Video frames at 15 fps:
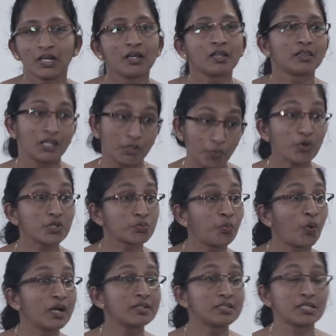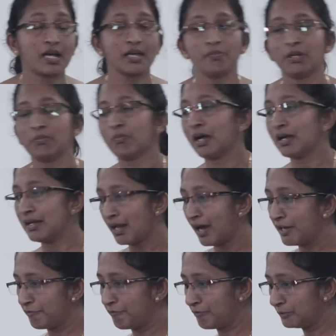There was one time in my
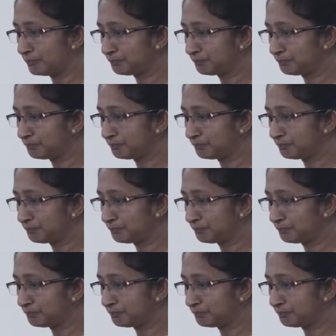life